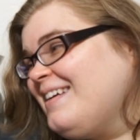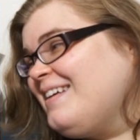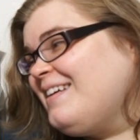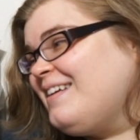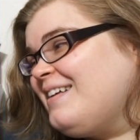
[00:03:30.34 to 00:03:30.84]

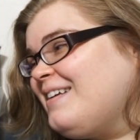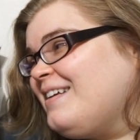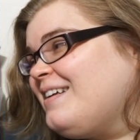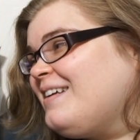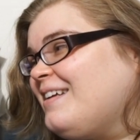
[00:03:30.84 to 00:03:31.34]

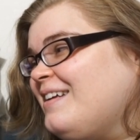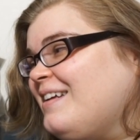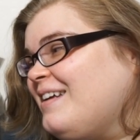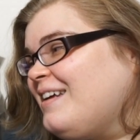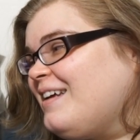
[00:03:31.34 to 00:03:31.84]

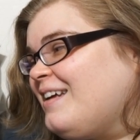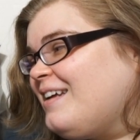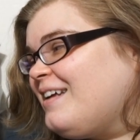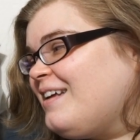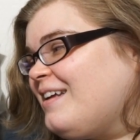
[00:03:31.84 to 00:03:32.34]

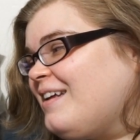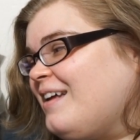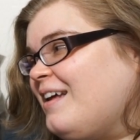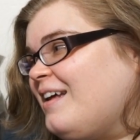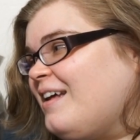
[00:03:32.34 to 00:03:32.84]

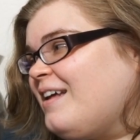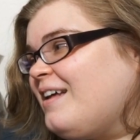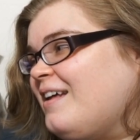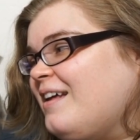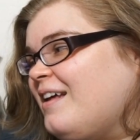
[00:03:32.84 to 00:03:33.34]

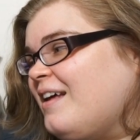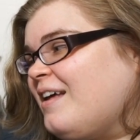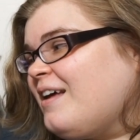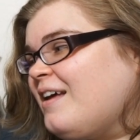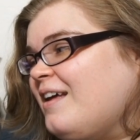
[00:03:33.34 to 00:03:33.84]

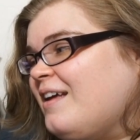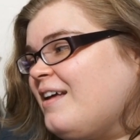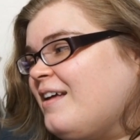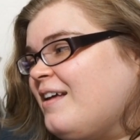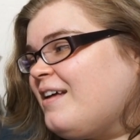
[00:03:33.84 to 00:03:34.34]

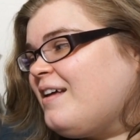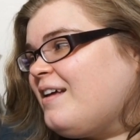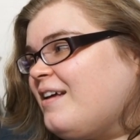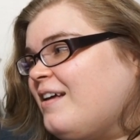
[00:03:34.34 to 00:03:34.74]
No words are spoken by the person on screen.